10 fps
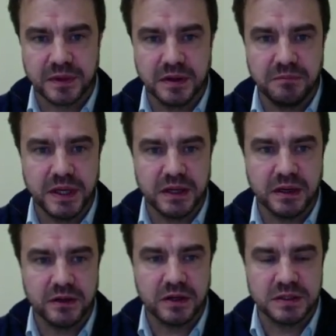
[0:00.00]
many
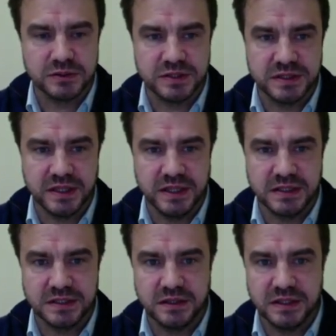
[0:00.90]
other countries in
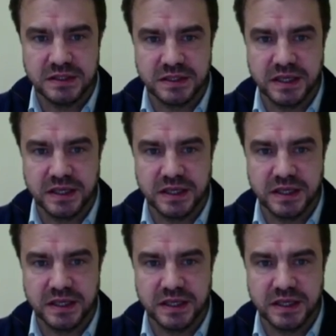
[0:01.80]
East